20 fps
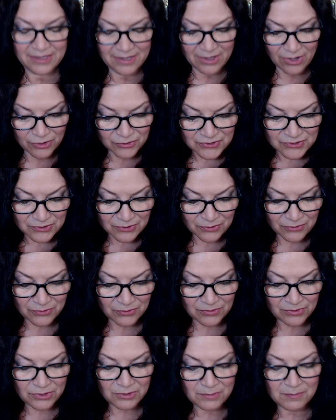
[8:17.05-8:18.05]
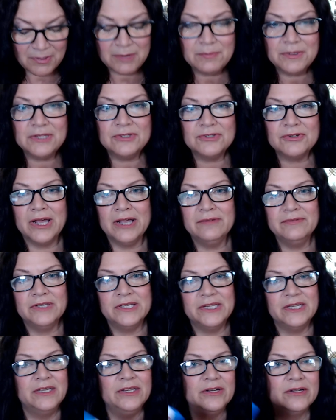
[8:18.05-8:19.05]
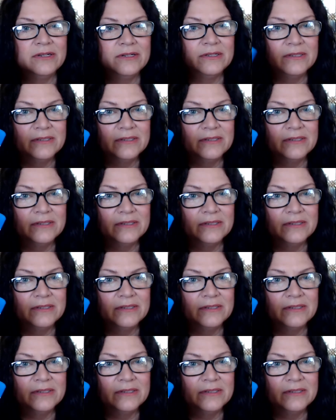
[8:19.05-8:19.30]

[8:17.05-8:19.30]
Also, you may be traveling here.